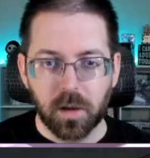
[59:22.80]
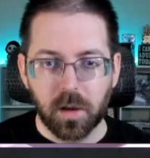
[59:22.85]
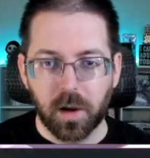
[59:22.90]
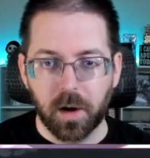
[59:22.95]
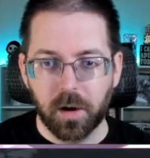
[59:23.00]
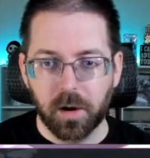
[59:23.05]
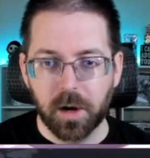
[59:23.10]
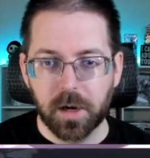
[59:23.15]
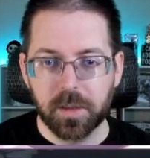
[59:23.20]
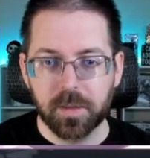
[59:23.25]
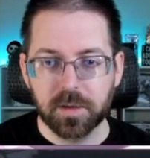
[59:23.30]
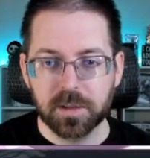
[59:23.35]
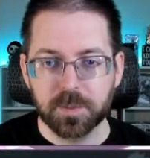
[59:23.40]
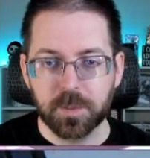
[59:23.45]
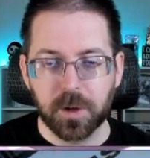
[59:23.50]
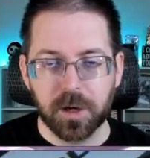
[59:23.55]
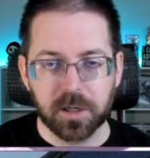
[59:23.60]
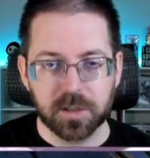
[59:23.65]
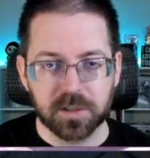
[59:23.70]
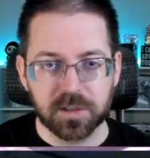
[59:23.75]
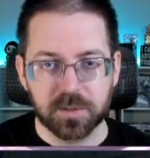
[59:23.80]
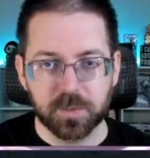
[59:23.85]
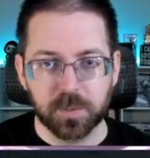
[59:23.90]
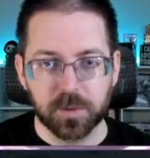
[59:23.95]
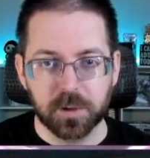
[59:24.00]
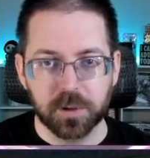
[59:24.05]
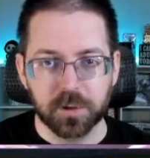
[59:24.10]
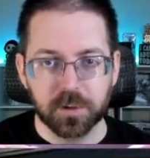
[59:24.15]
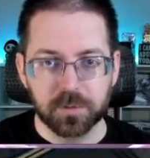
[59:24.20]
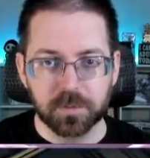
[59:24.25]
Alright, this box is
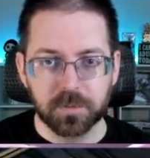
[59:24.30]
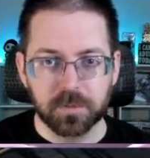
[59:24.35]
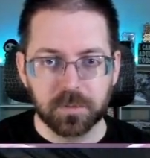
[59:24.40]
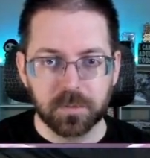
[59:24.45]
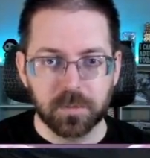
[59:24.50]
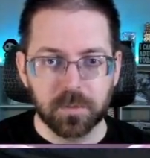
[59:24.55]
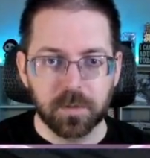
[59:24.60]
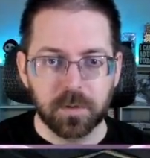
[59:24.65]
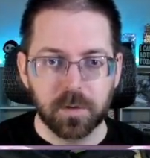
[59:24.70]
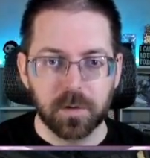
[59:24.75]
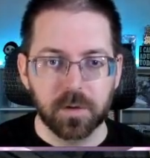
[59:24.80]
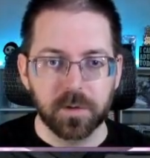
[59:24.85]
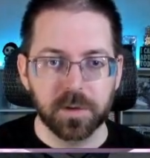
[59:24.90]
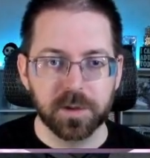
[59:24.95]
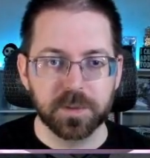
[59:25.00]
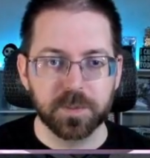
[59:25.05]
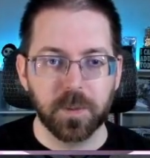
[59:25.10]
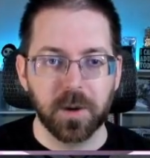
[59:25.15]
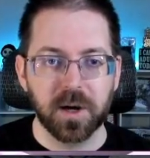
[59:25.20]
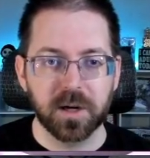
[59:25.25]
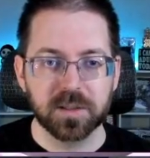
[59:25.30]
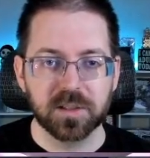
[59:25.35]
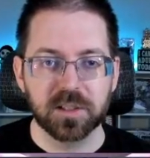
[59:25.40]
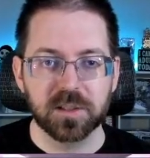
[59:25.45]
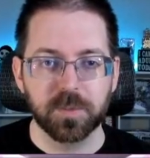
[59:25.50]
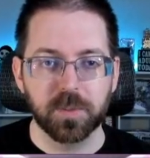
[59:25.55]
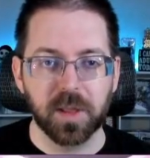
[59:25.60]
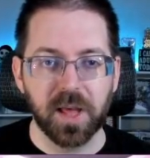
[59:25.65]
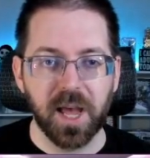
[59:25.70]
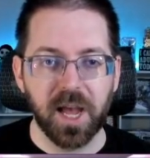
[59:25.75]
blue. This box is
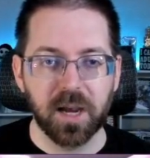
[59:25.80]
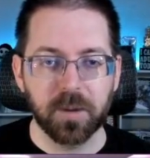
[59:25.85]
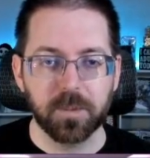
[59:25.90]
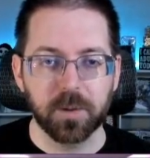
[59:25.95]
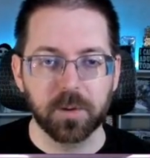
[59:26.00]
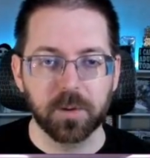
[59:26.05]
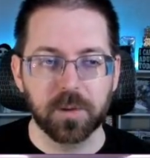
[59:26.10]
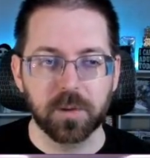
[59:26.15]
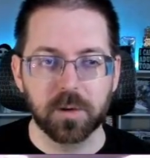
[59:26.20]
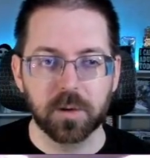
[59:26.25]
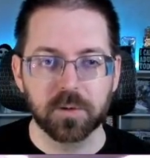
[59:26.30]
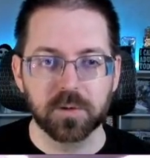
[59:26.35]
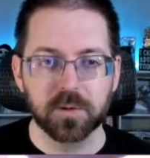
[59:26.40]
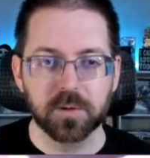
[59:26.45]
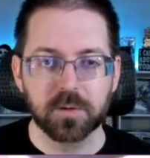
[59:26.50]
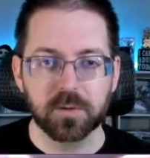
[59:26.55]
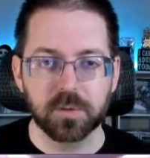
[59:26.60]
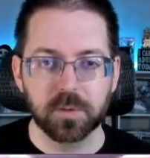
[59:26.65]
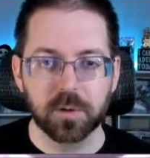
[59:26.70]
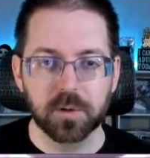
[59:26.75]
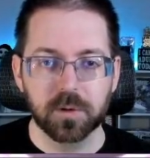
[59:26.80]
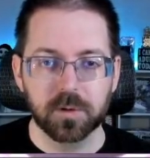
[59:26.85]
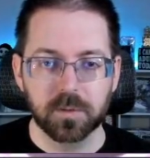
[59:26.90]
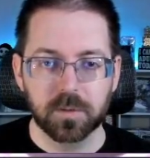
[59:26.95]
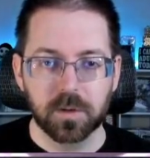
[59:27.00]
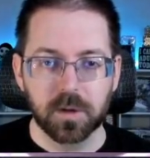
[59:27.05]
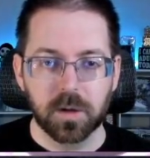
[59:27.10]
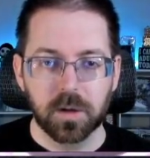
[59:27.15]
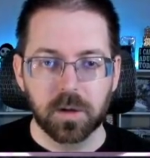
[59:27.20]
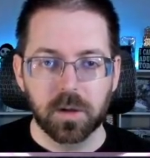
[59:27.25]
black. Both of those are true.
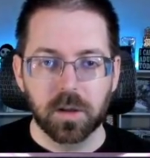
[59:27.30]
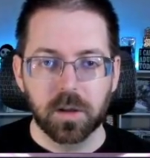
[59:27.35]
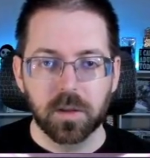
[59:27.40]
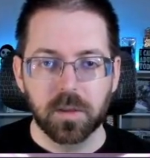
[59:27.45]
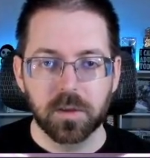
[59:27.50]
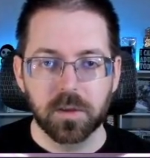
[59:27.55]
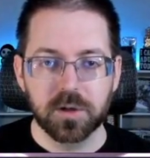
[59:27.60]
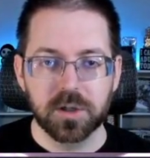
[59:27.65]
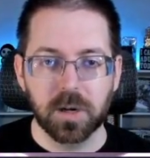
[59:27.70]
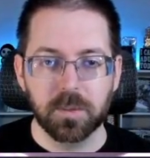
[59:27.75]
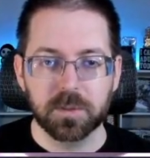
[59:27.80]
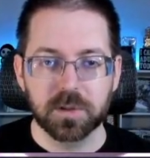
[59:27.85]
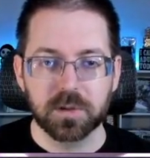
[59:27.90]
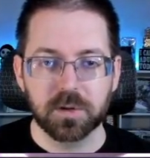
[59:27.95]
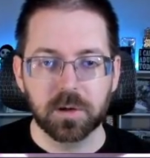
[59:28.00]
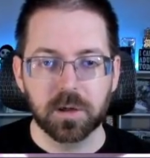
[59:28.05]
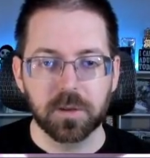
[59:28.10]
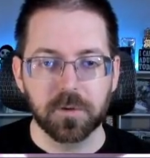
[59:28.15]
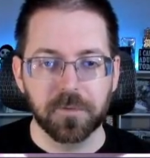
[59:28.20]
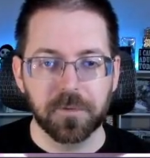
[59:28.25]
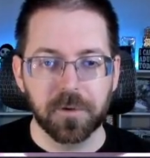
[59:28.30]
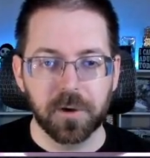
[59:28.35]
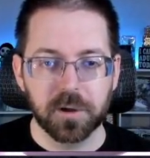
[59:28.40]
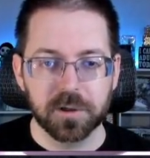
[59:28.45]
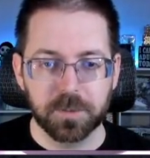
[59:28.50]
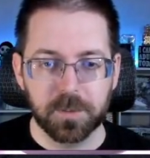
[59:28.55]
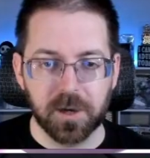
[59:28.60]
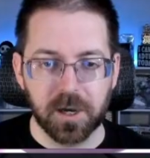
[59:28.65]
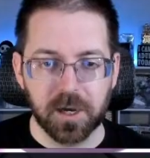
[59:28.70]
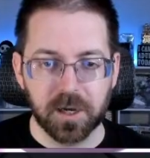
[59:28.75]
The gems are in the false
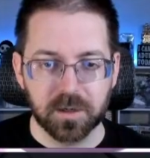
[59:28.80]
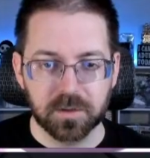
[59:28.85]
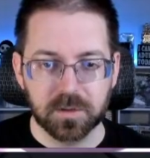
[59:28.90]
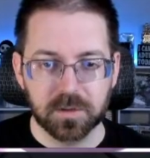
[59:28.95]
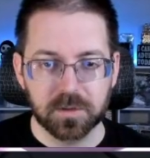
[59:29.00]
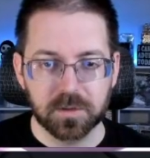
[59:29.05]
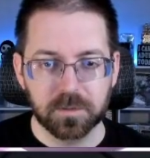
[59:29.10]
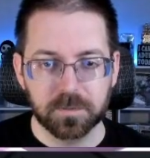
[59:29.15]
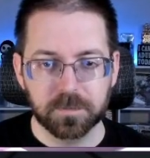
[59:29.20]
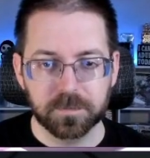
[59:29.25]
box.